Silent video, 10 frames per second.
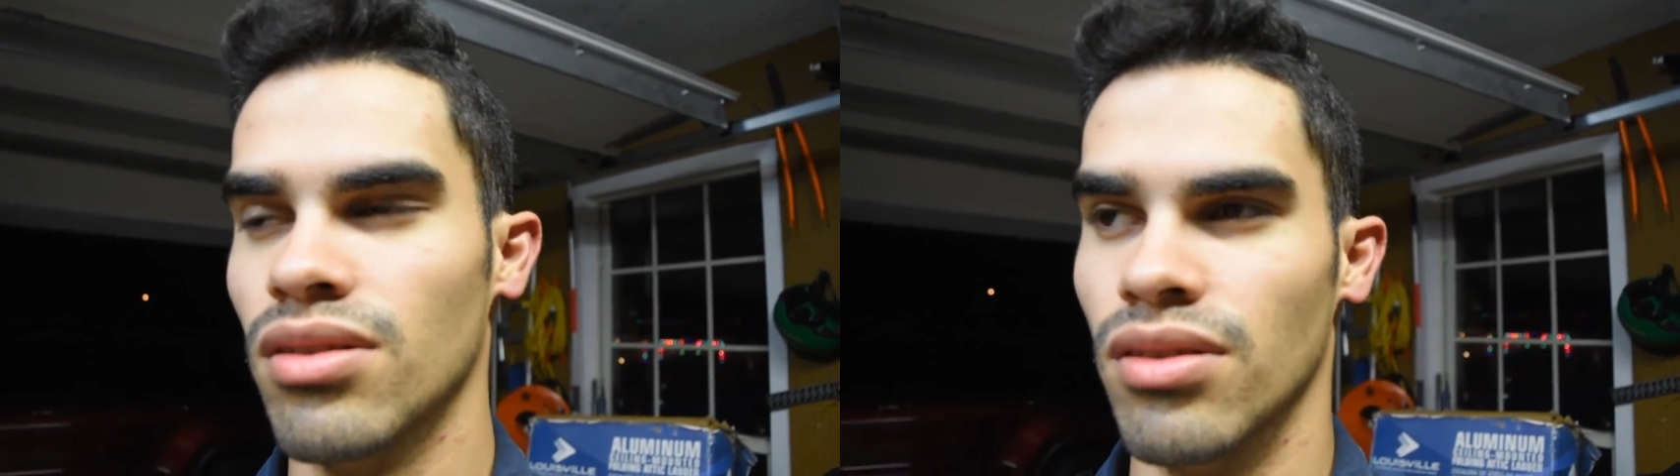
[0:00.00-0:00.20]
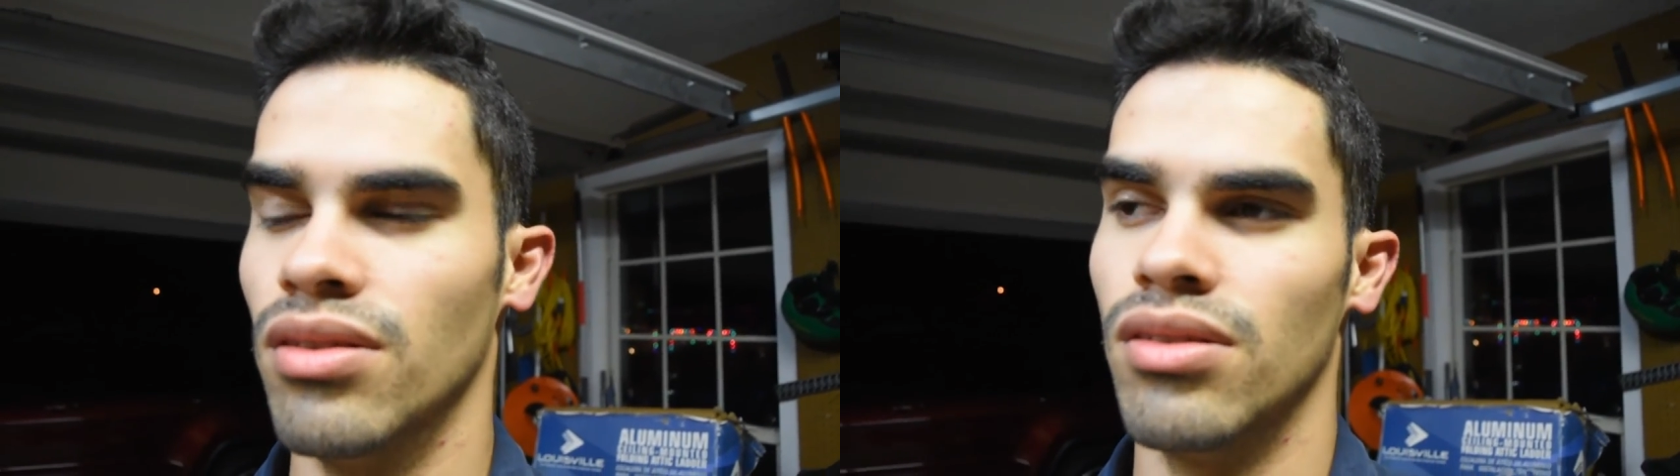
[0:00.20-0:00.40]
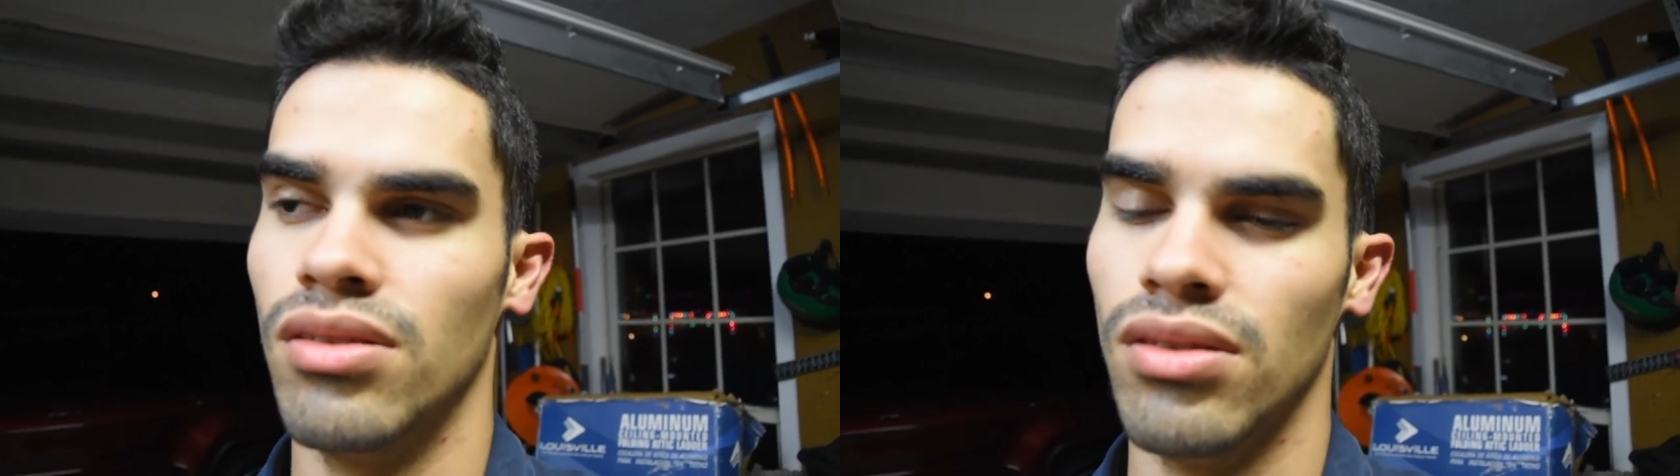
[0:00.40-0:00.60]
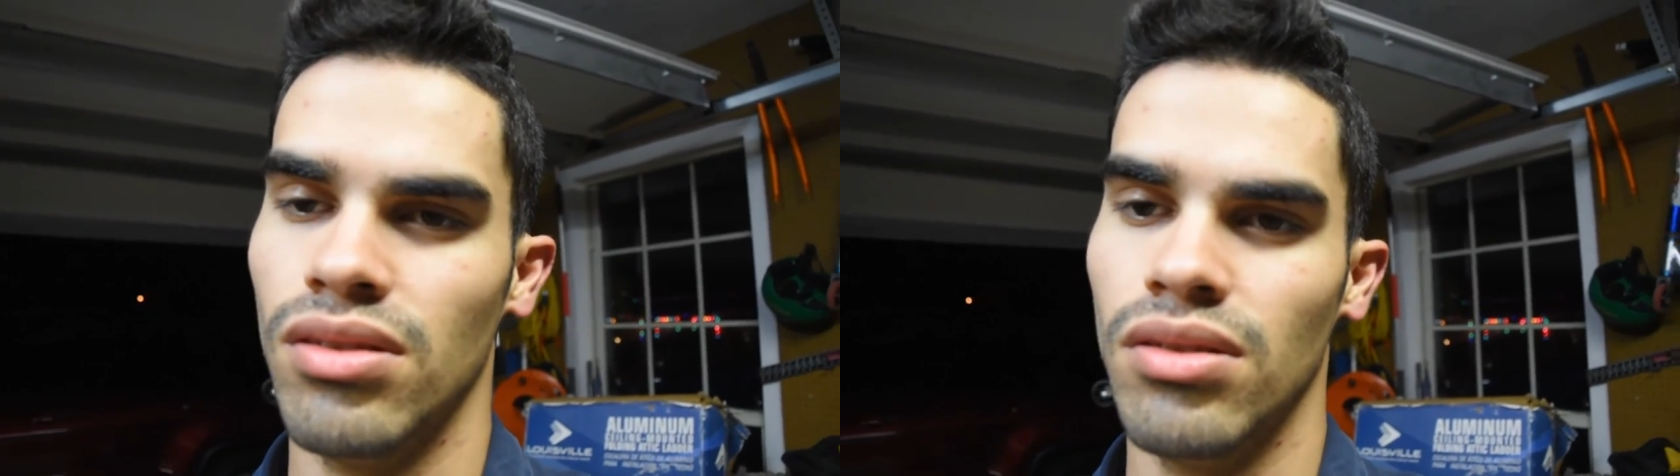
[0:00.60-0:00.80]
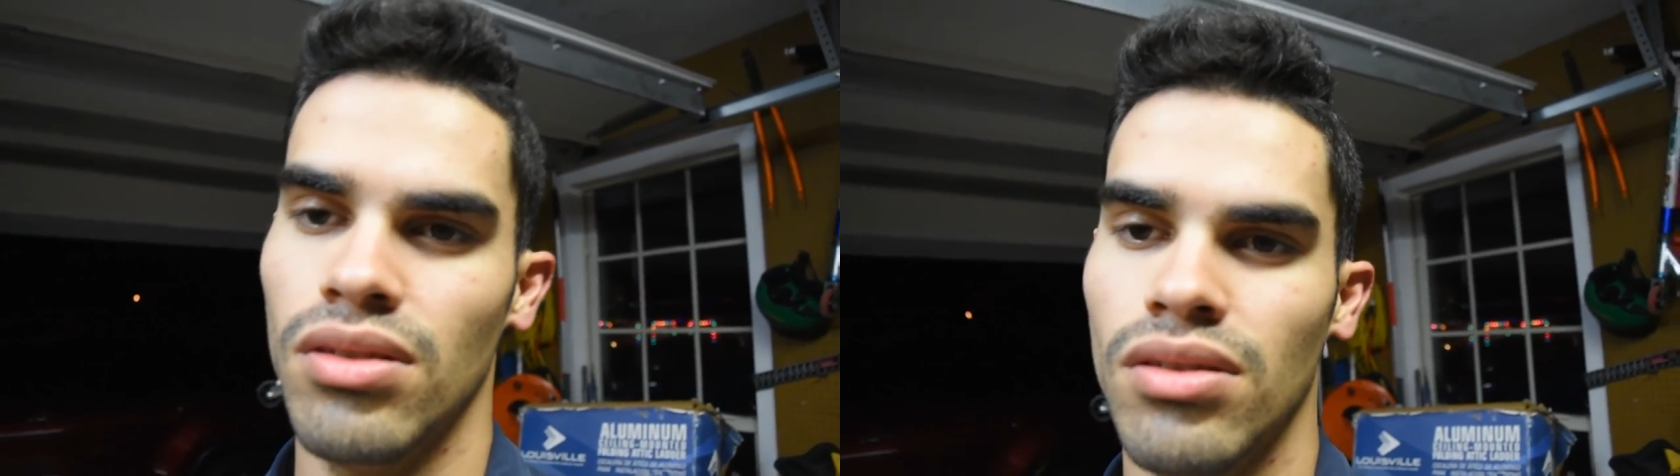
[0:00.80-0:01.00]
Mm-hmm.
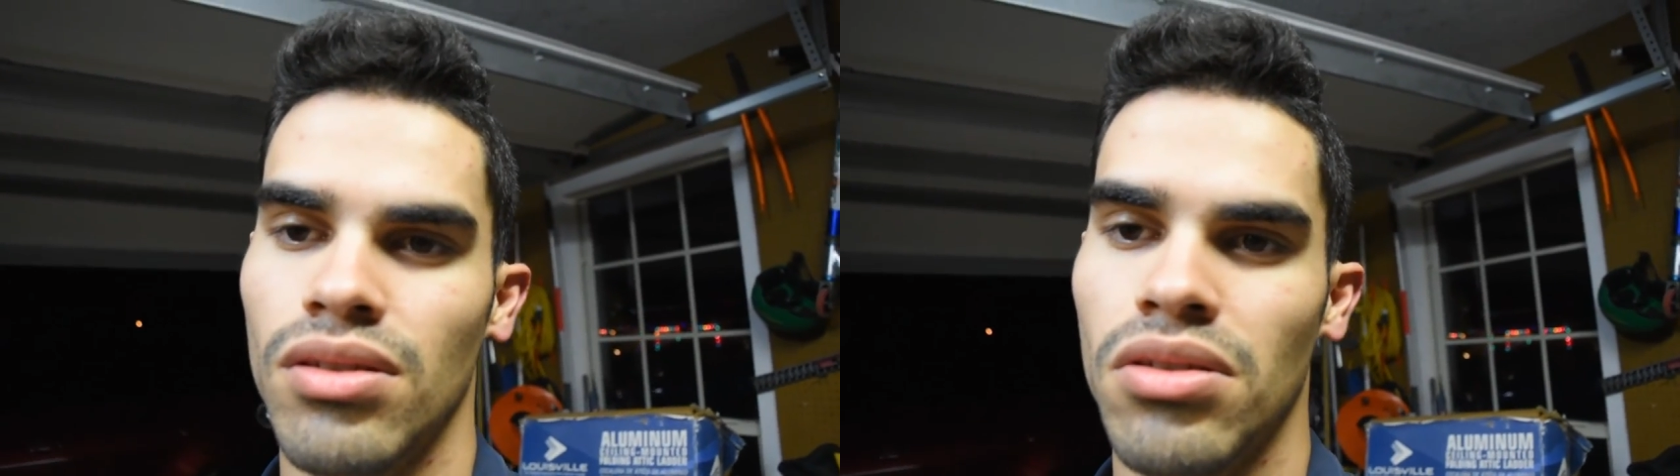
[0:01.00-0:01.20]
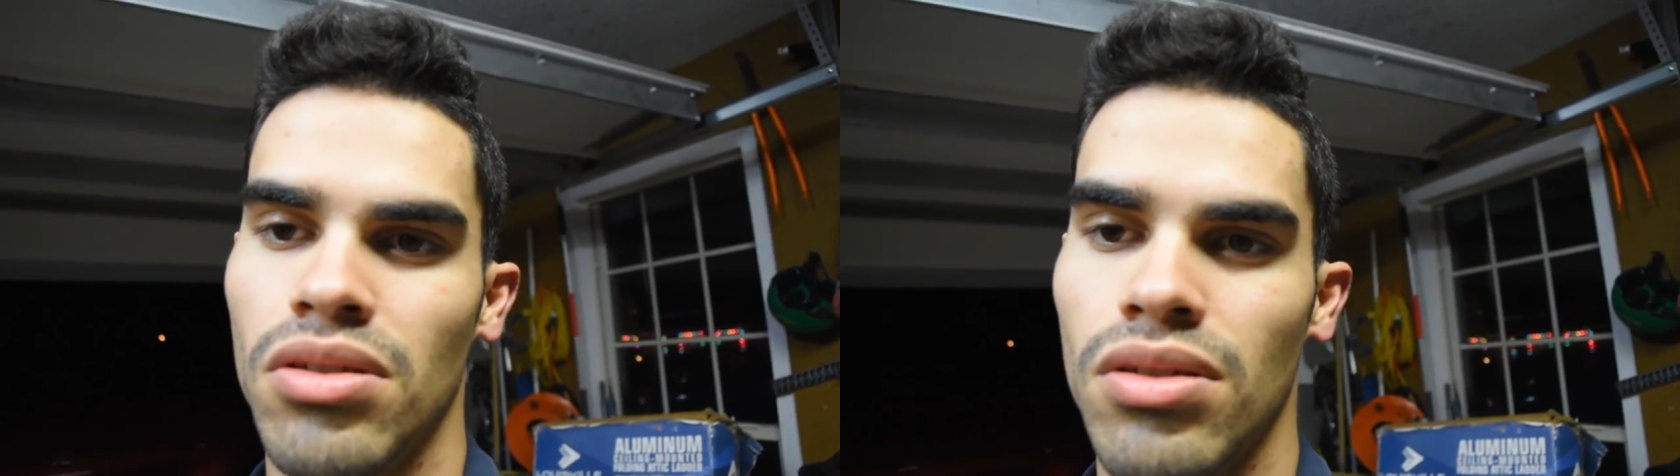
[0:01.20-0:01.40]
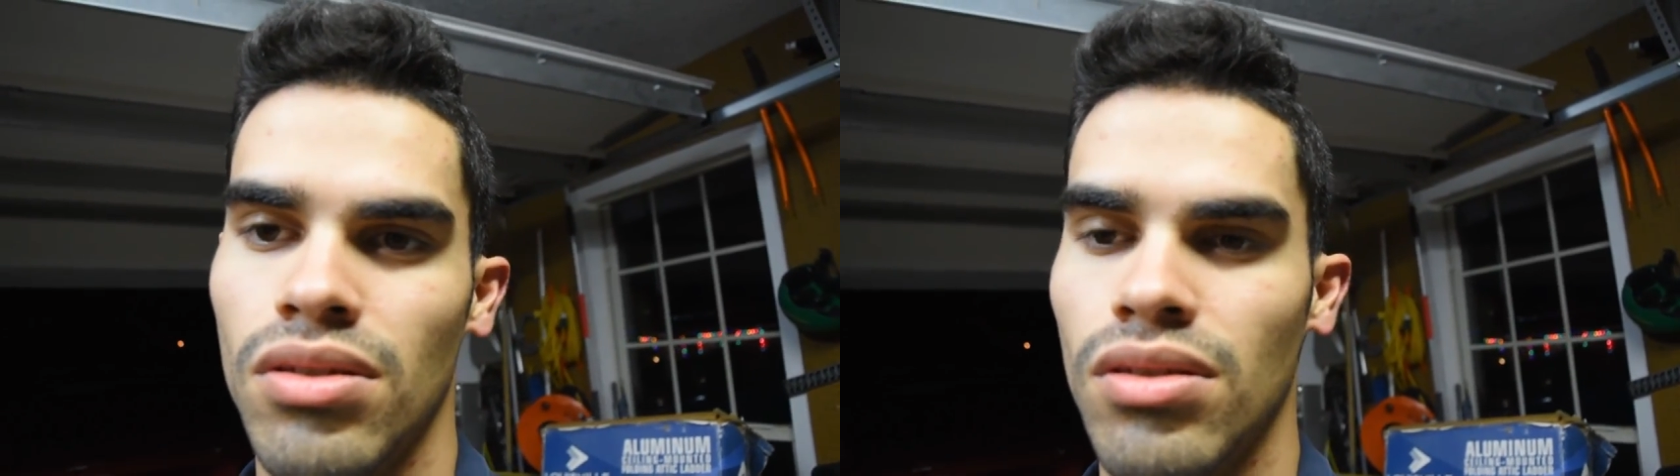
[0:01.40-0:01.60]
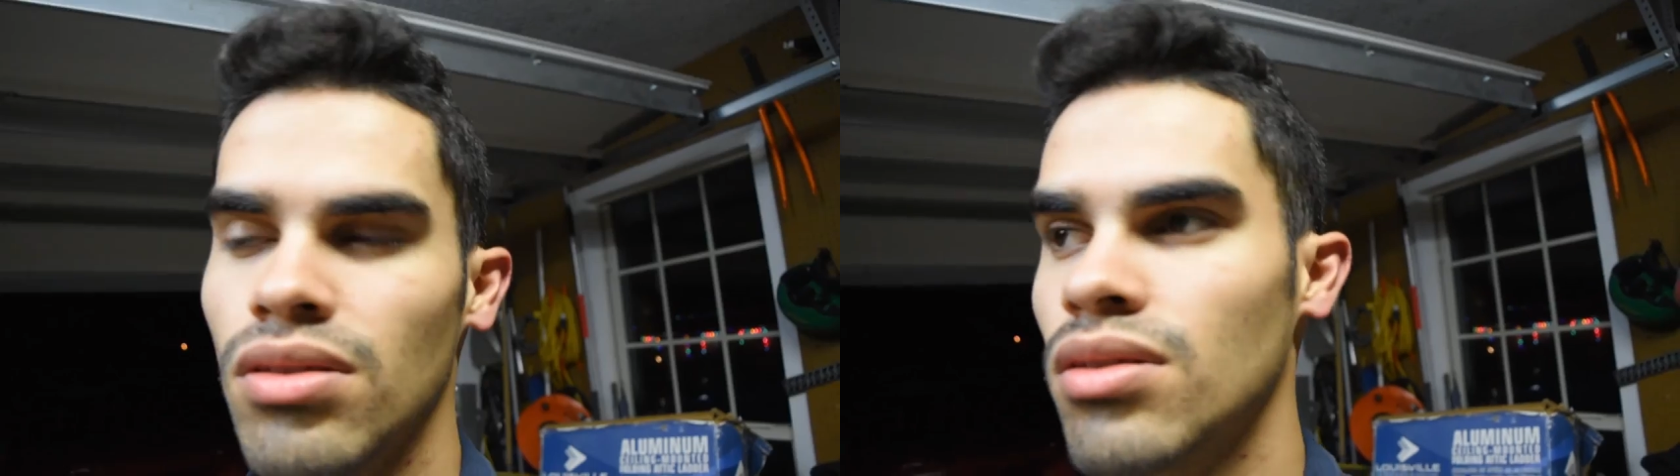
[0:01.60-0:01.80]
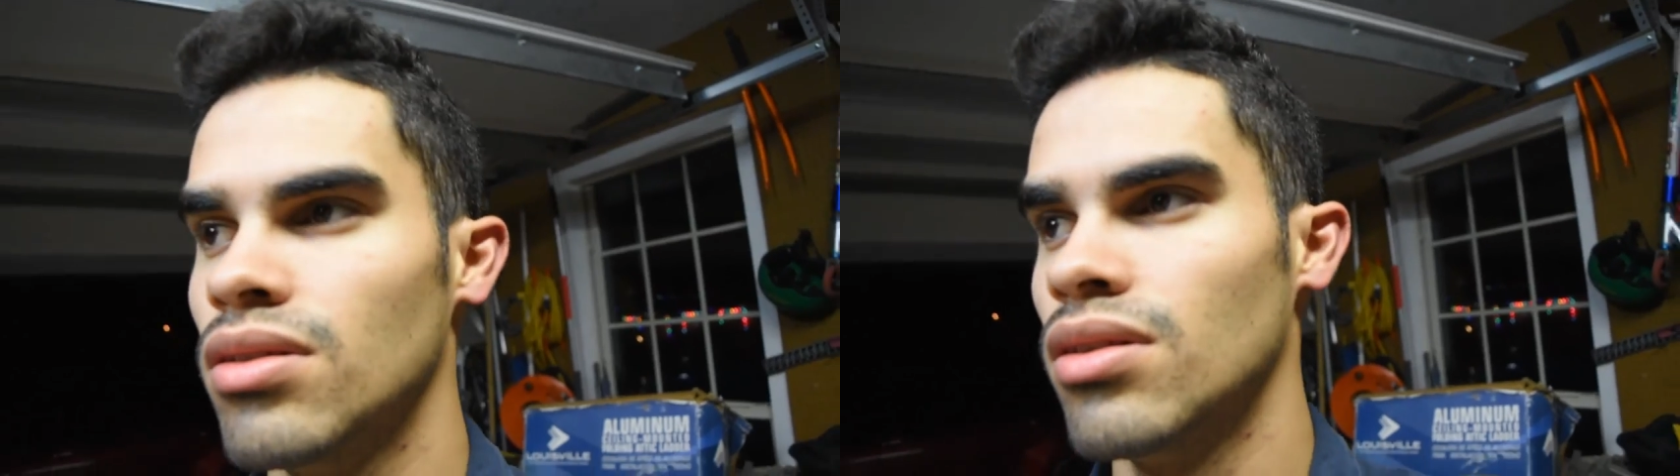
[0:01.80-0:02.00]

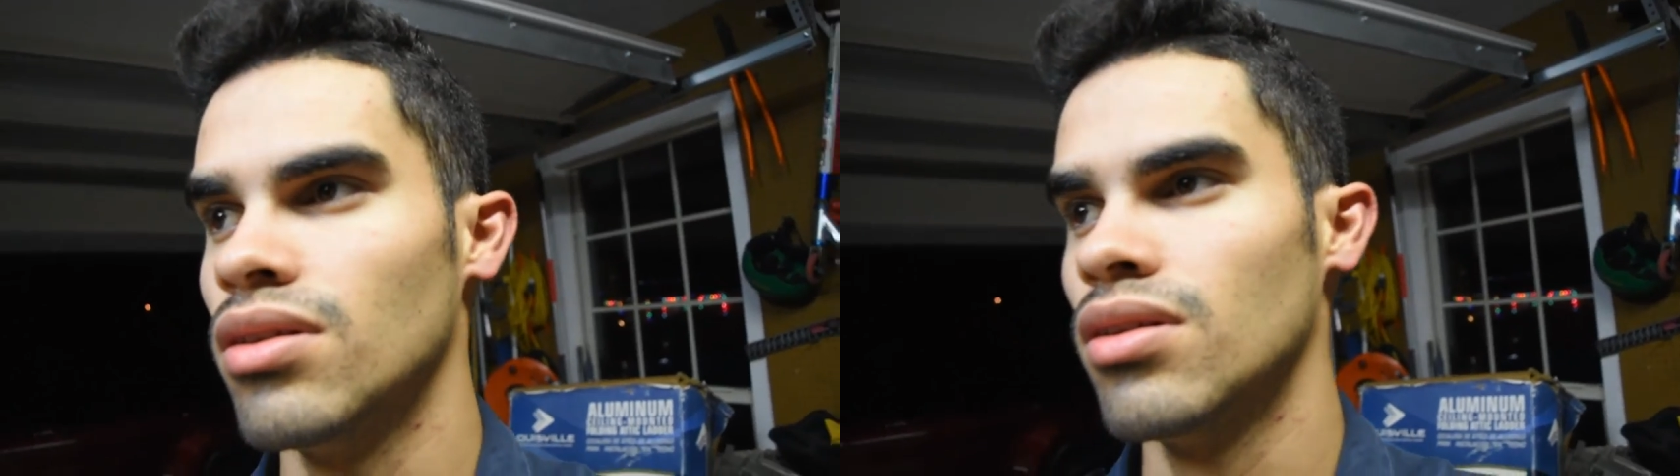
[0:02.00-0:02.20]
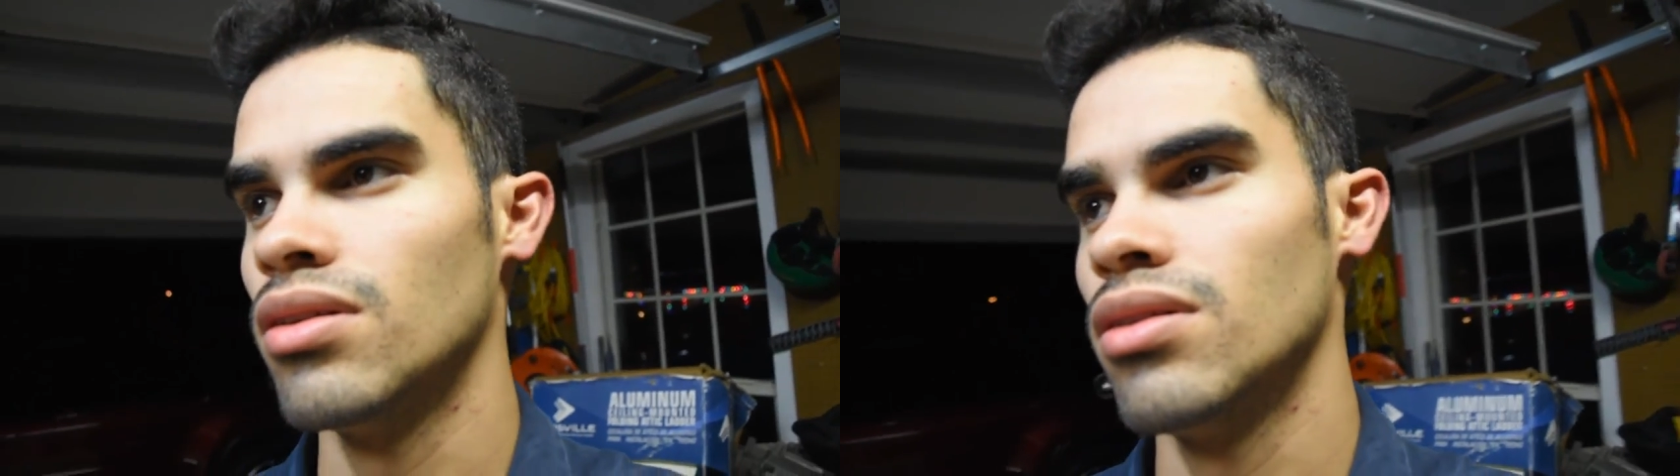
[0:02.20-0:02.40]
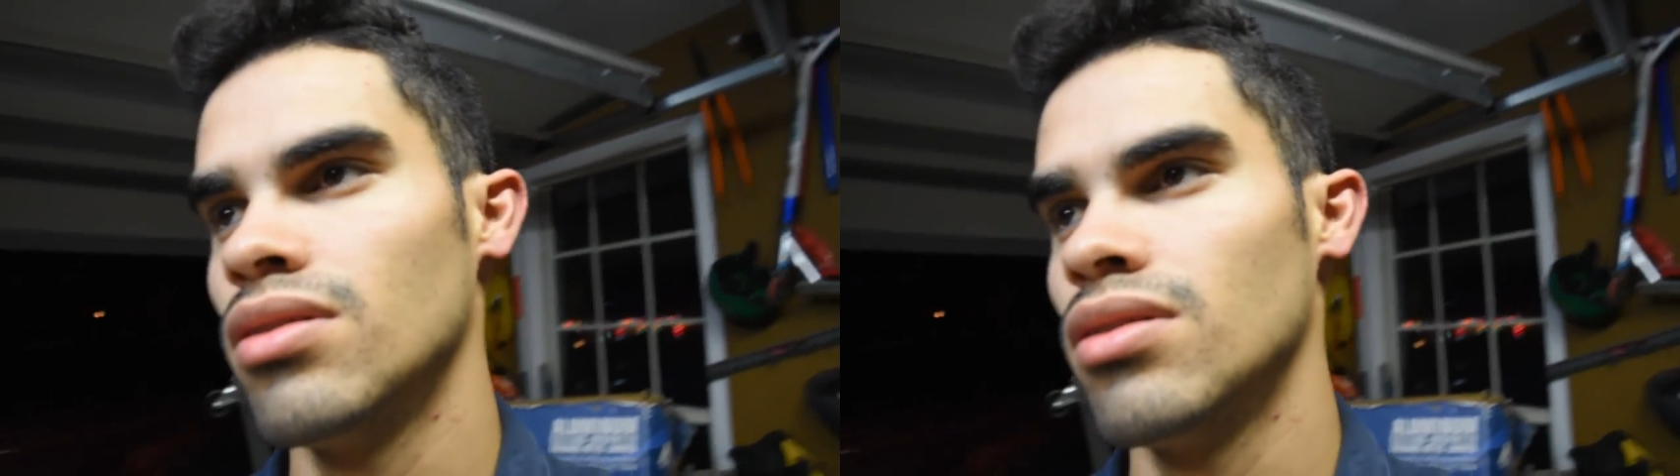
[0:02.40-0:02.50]
I mean,